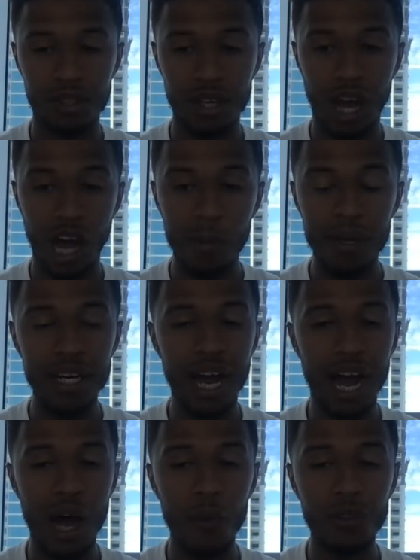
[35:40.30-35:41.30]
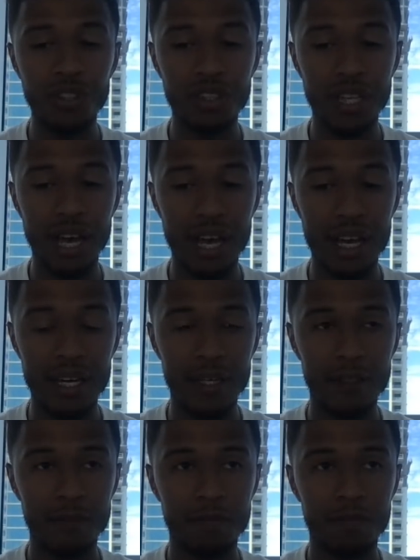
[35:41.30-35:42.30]
How many hours a day
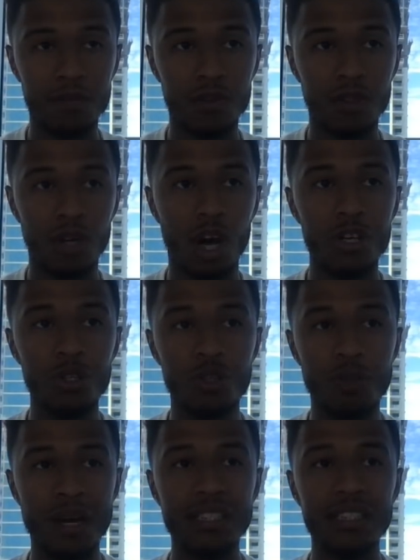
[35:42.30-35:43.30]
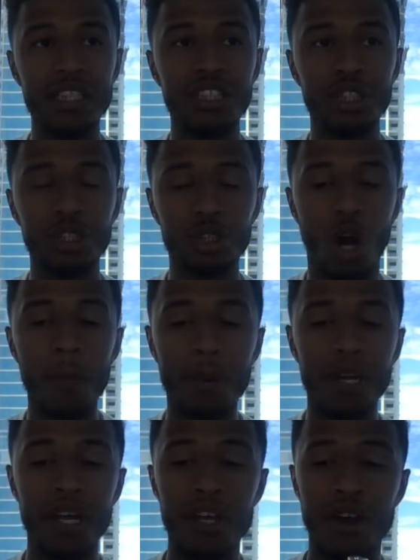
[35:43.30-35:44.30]
are you spending
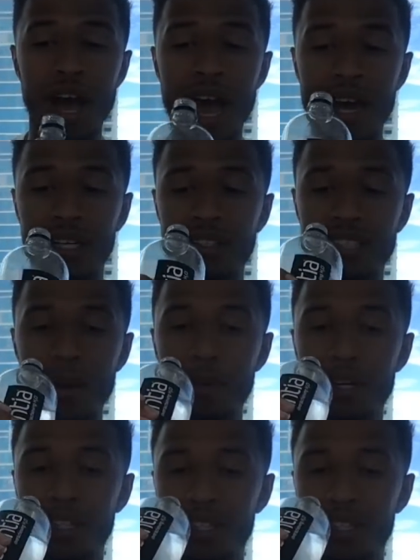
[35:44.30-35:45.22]
sharpening your axe? Type it in